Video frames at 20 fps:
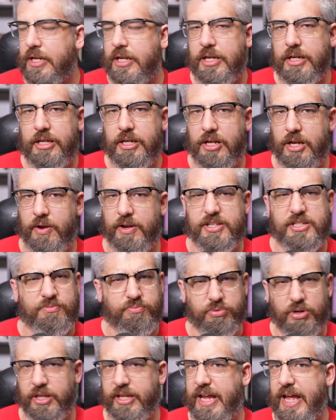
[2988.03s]
he's
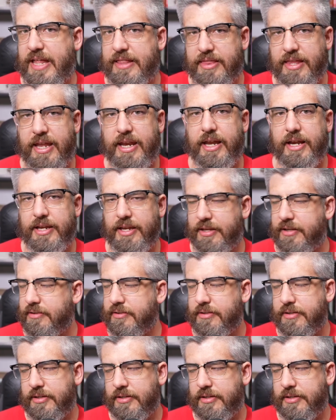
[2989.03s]
really athletic and